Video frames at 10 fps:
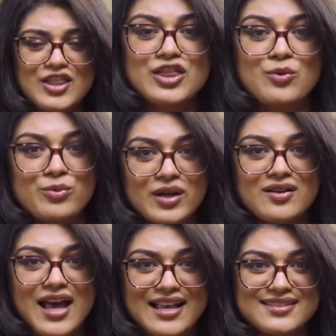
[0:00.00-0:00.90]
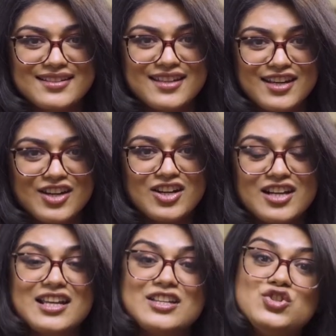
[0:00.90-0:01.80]
The real asset here
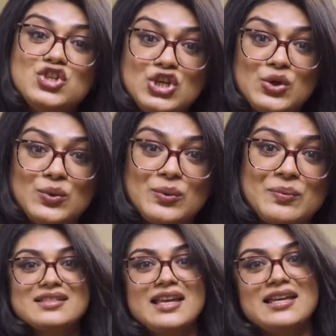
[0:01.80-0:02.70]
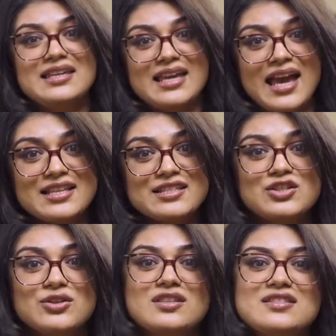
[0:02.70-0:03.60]
is you. Saying yes
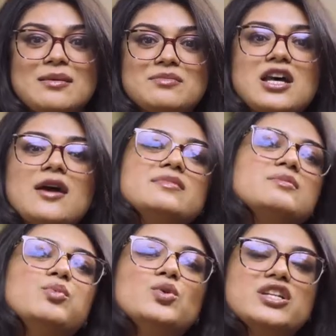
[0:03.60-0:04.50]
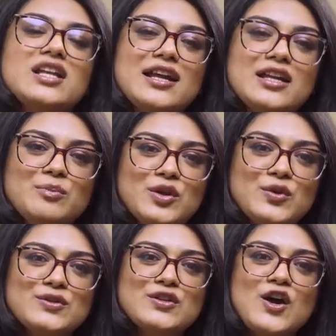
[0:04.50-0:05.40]
to the sometimes borderline
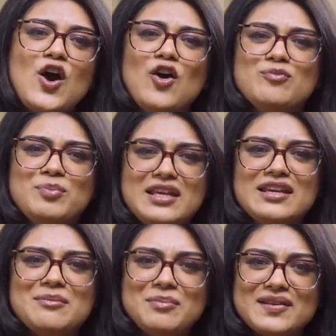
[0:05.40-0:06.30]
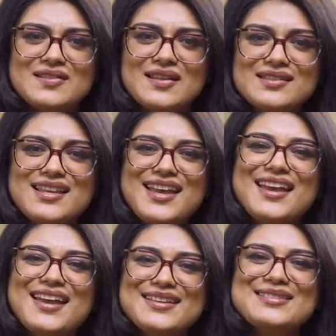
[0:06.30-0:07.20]
abuse of being in business
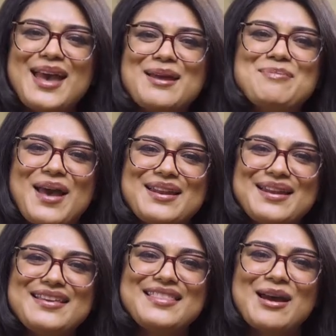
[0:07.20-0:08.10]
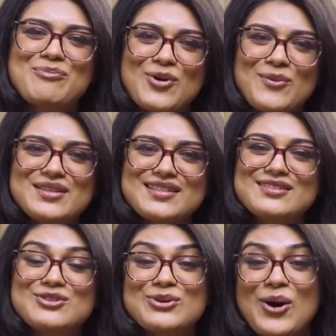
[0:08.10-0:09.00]
is a penny that promises
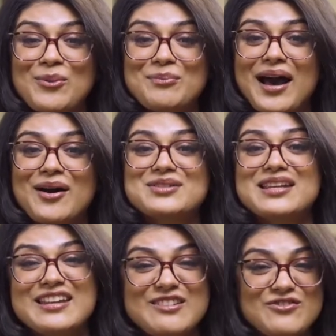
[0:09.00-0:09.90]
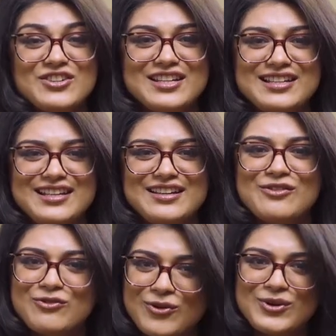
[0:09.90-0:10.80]
to compound infinitely
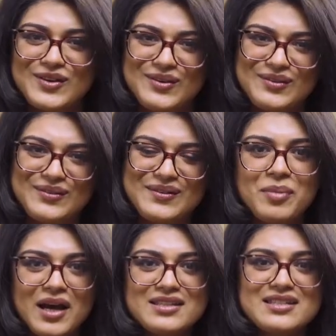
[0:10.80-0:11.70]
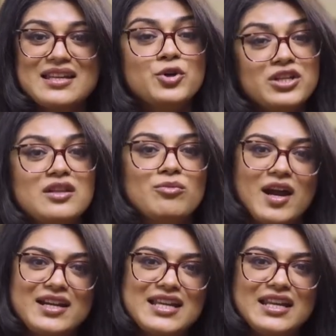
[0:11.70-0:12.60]
for you. But put in the
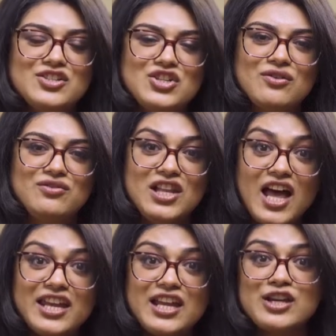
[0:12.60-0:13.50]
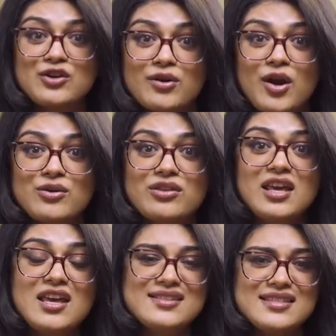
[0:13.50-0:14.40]
right energy of learning, growth,
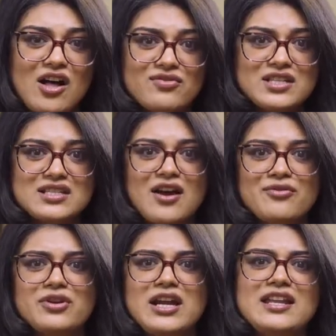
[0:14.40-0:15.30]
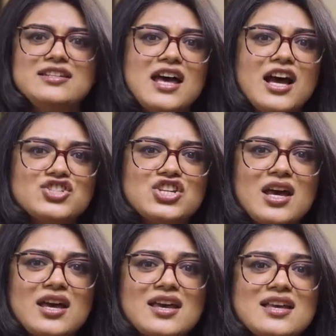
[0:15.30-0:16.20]
self-discovery, and
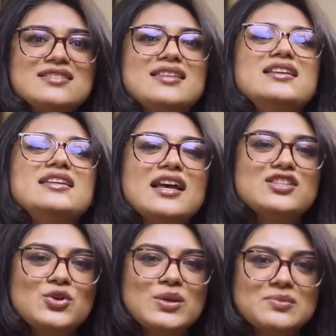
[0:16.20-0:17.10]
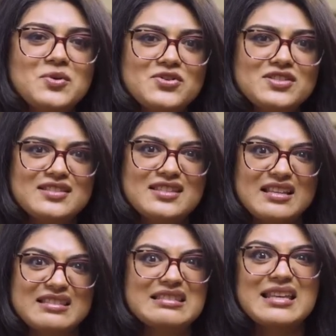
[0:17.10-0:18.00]
nurture. Say yes to experiences
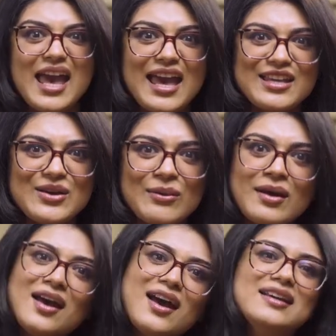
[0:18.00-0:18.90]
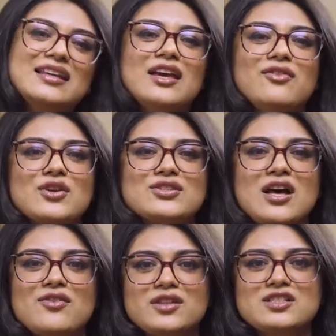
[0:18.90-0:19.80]
that scare you and give
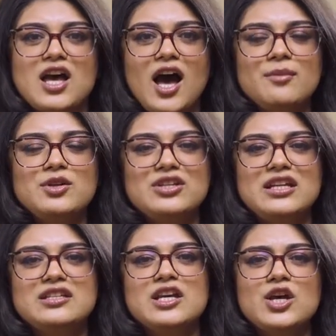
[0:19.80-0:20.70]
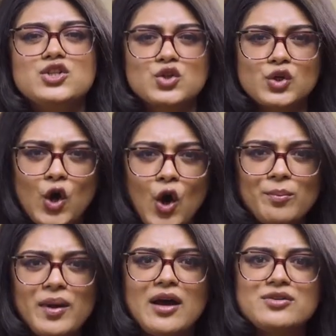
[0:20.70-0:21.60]
yourself the time you need to
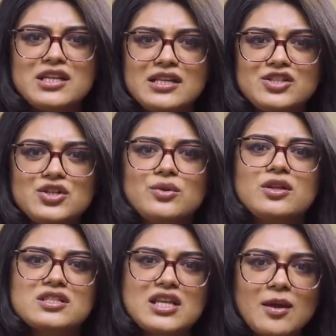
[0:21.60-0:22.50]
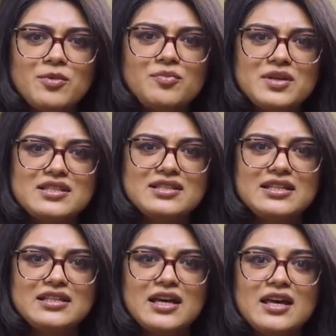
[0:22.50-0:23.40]
compound into the type of business
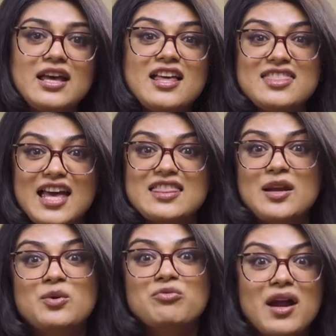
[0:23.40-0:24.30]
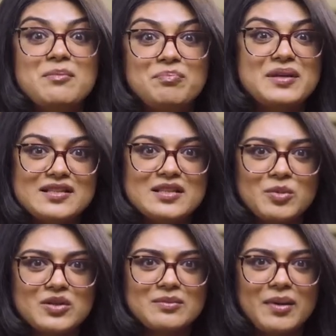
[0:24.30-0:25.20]
leader that they will write business
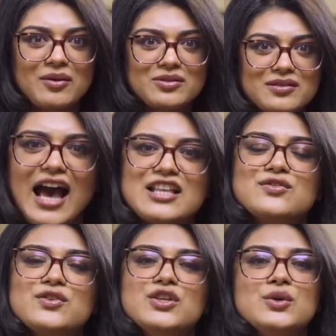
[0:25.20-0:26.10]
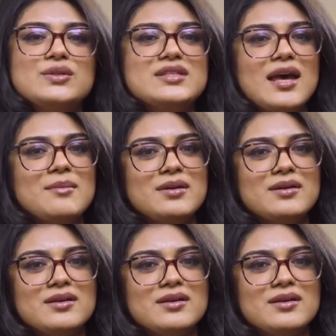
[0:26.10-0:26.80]
books about. As for you, Seb,